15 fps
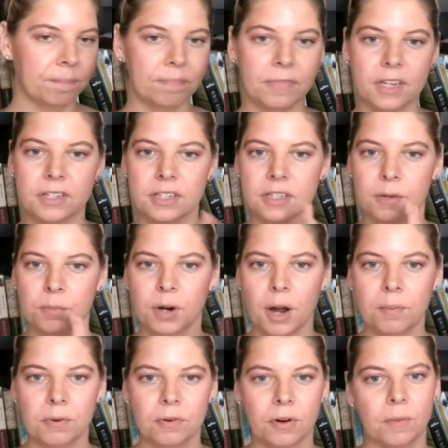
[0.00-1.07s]
this is a
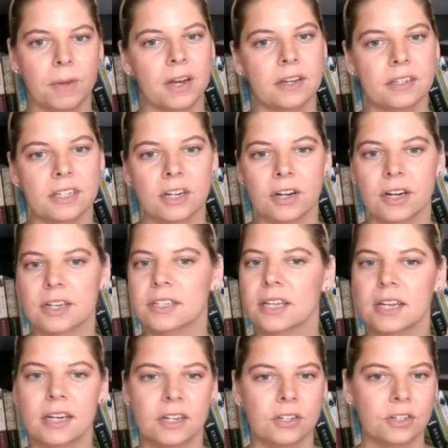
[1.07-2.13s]
proper romance series.
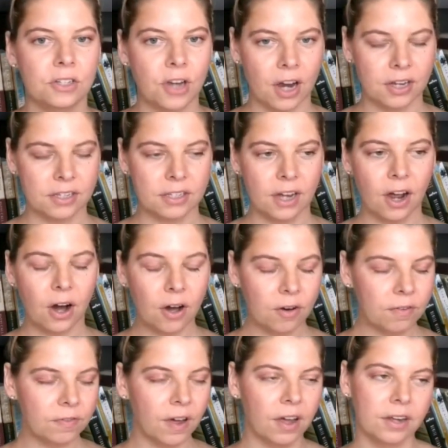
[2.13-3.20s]
It is just
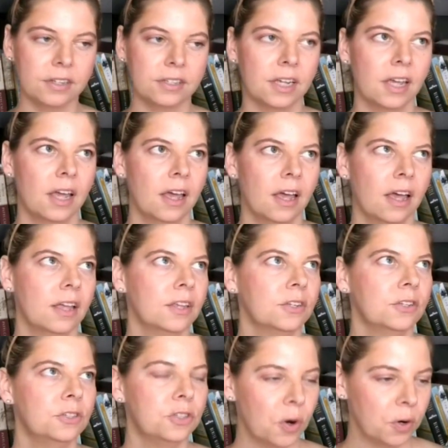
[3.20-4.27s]
heartfelt,
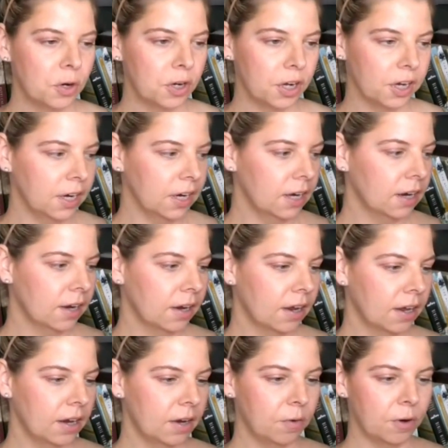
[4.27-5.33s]
so good.
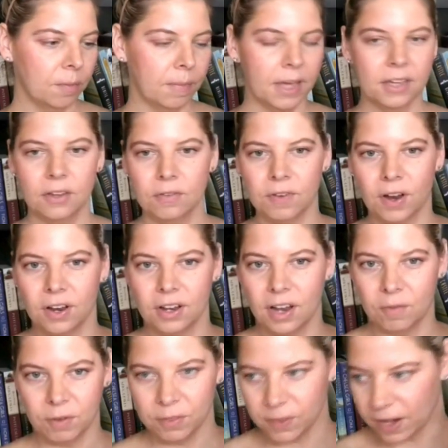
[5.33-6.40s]
It will make you fall in
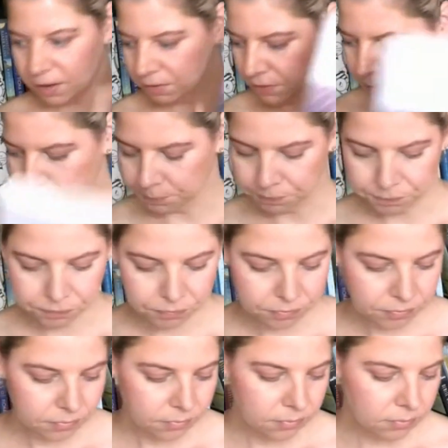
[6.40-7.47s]
love with love.
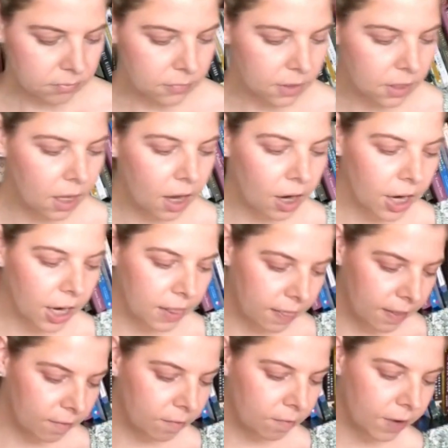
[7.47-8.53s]
All right,
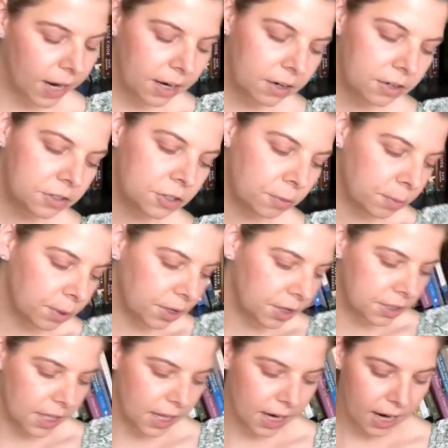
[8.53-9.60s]
and the final two
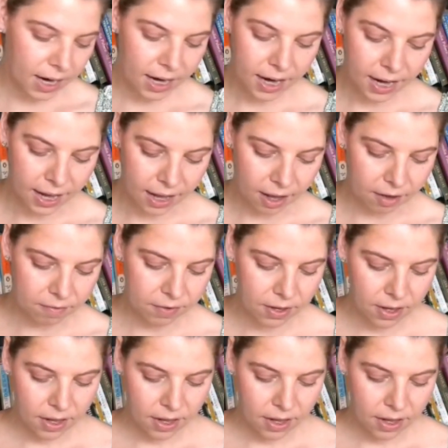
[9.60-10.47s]
books that I have